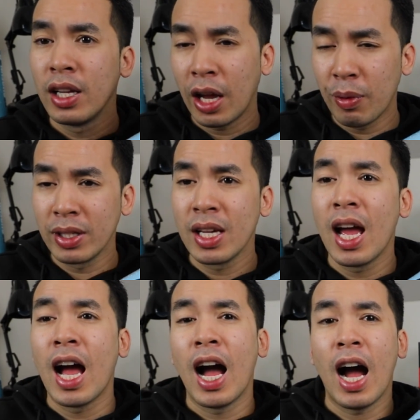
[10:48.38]
Anyways,
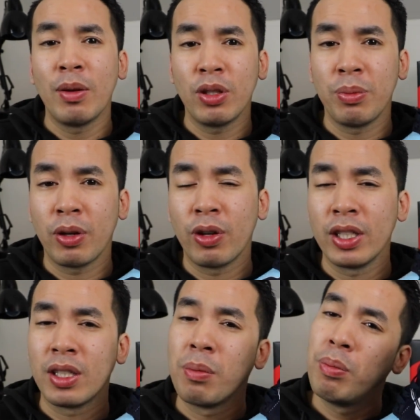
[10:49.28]
I'm
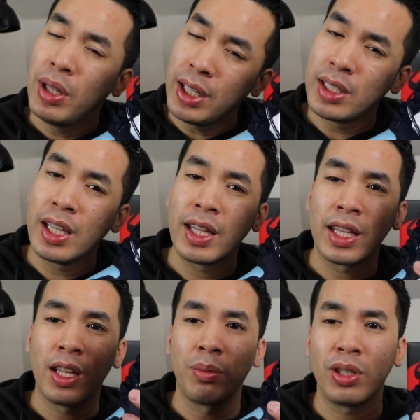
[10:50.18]
JumpermanKris. Please hit
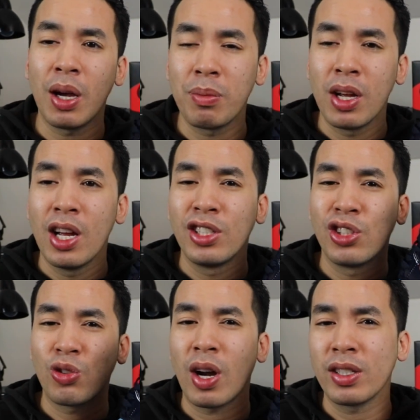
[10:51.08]
that thumbs up.
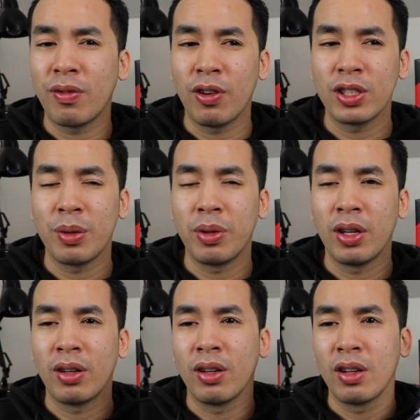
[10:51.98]
Subscribe if you're first time
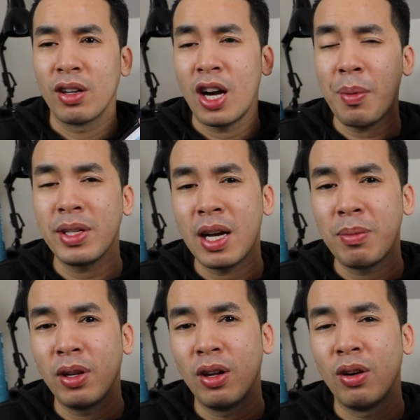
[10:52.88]
here. Comment down
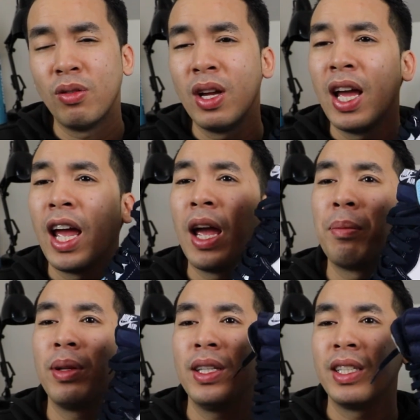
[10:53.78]
below.
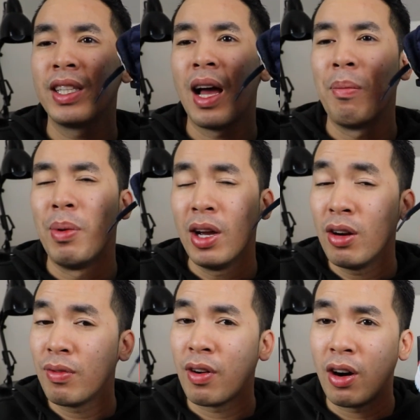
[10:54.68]
And please hit that
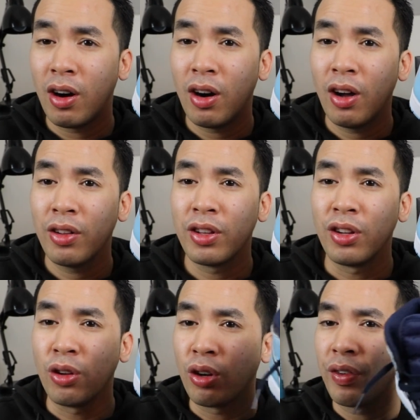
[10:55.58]
bell for all the
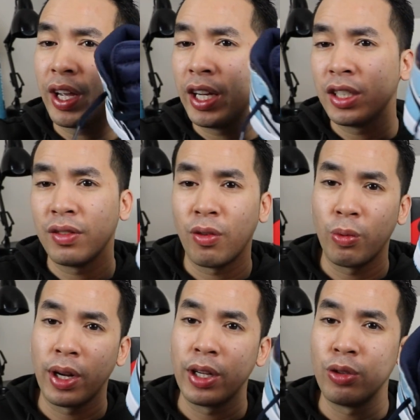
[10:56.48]
notifications for
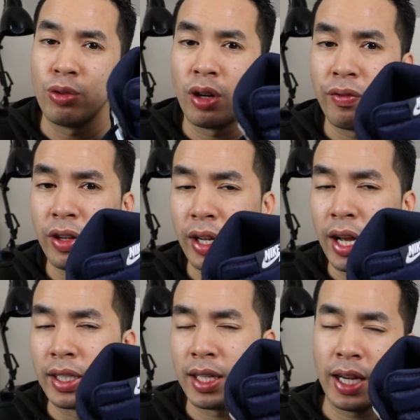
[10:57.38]
when I do drop big,
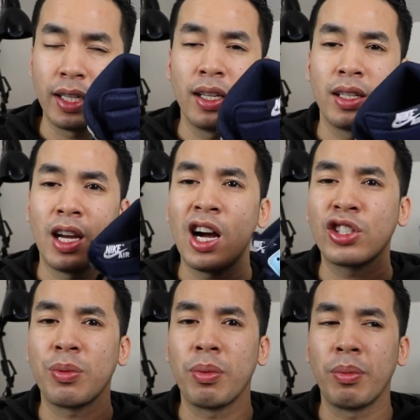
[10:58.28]
guys. All right? I'm
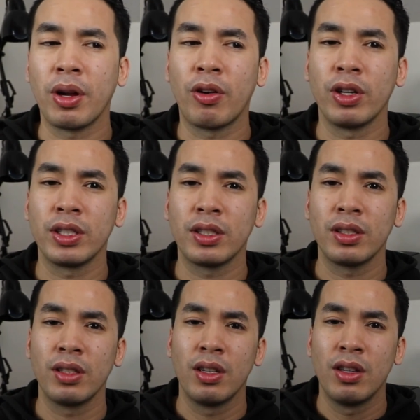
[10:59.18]
JumpermanKris.
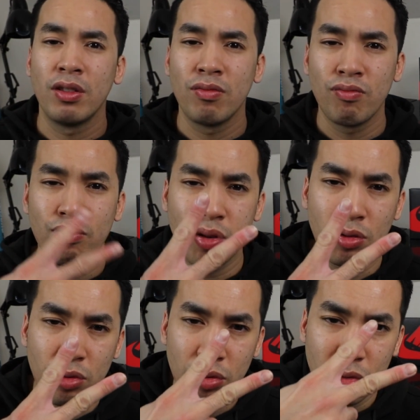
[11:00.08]

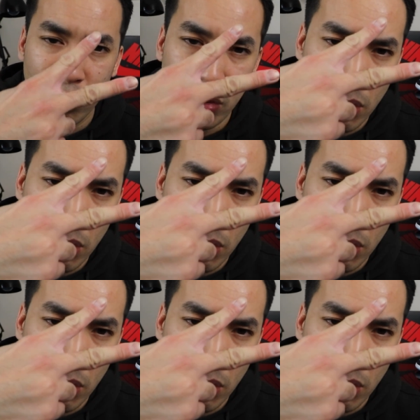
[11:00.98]
Peace.